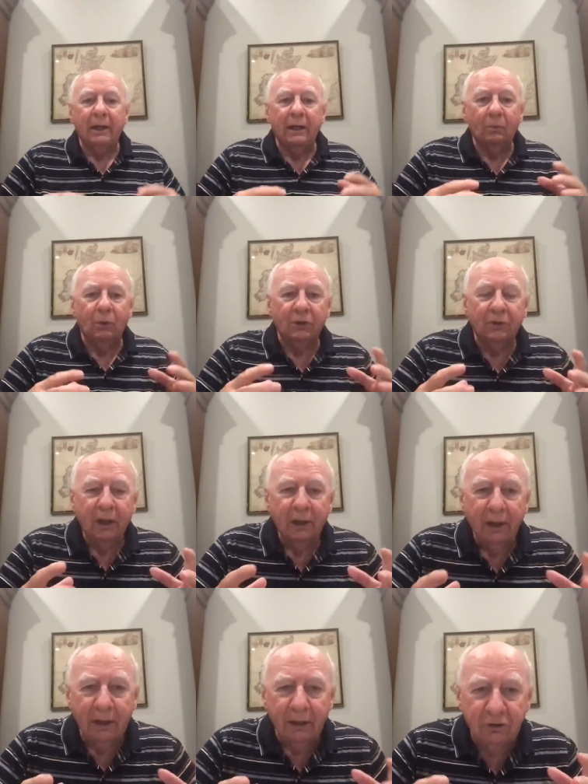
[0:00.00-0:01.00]
and with
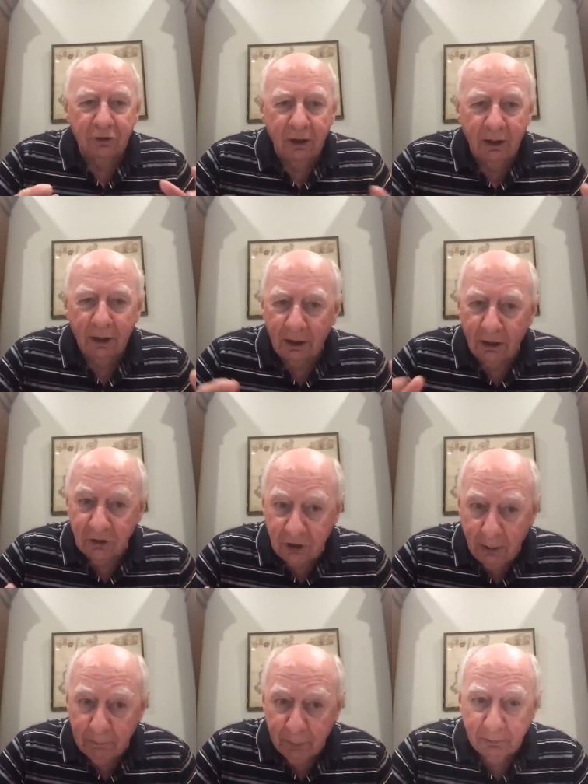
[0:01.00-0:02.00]
uh, uh
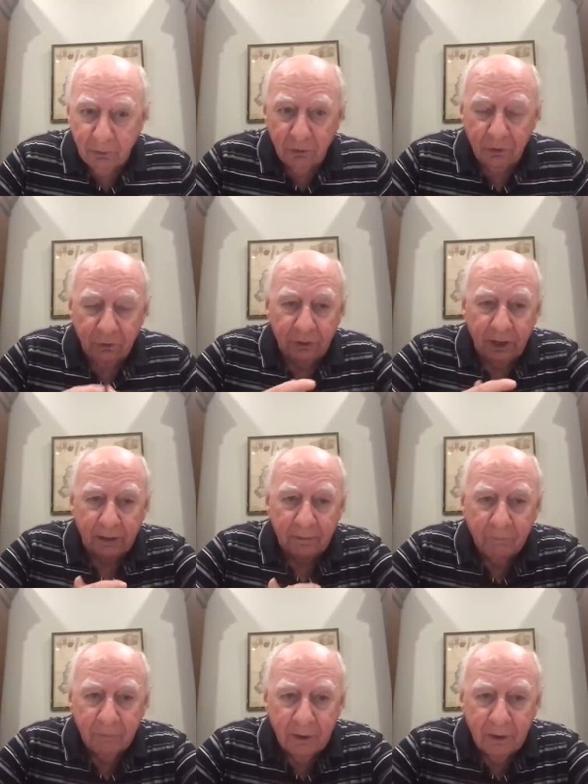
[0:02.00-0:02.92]
some people who get